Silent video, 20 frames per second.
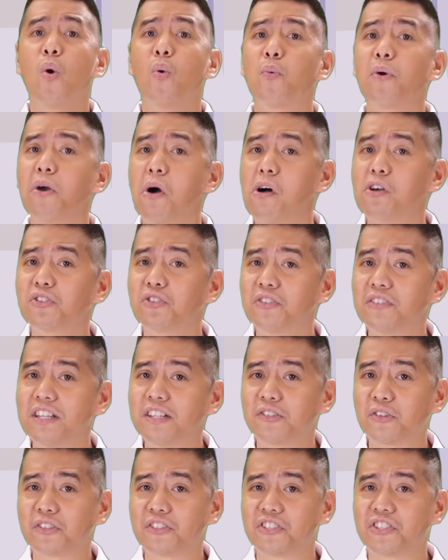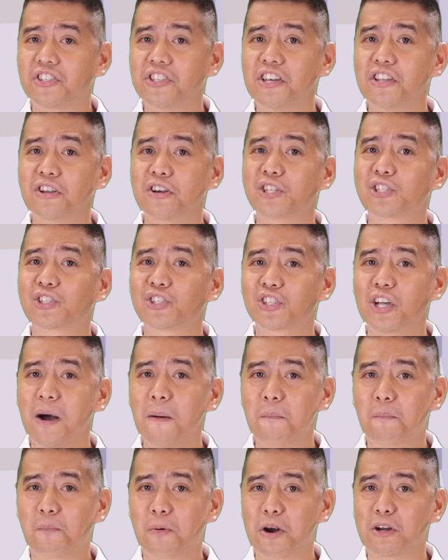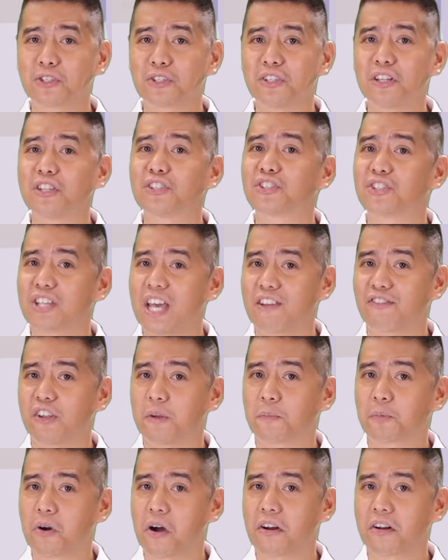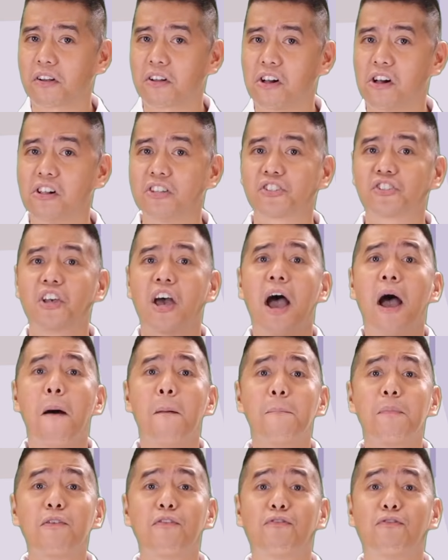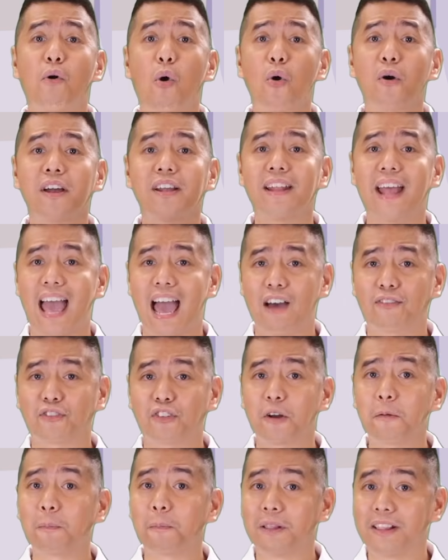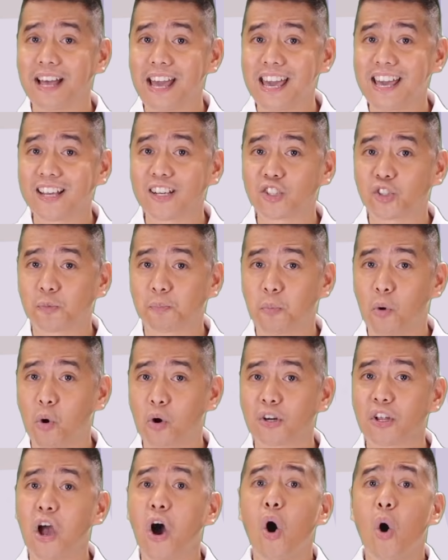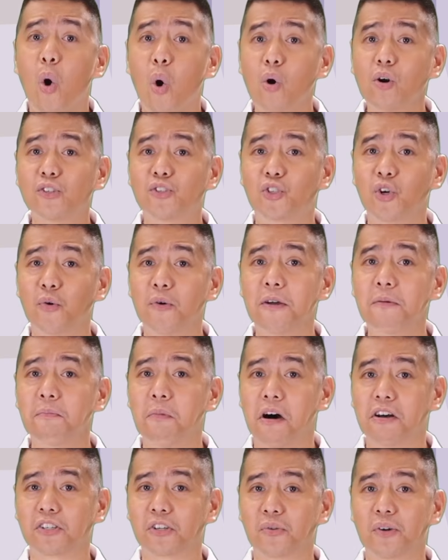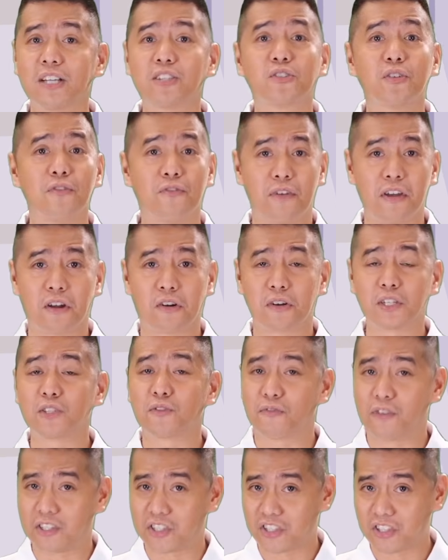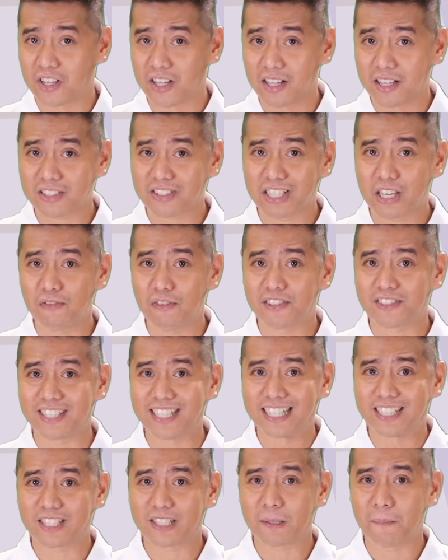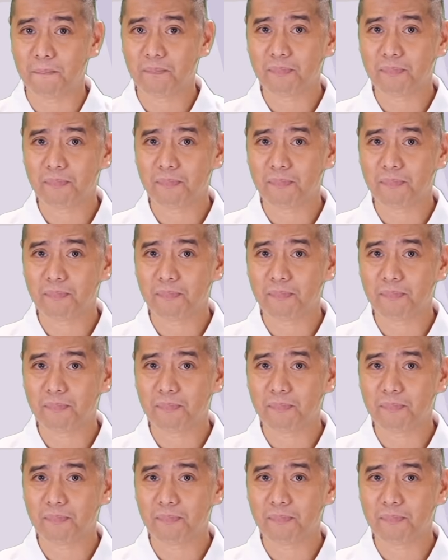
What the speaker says: we also need to consider some personal safety protocols before and after playing a sport or doing moderate to vigorous physical activities.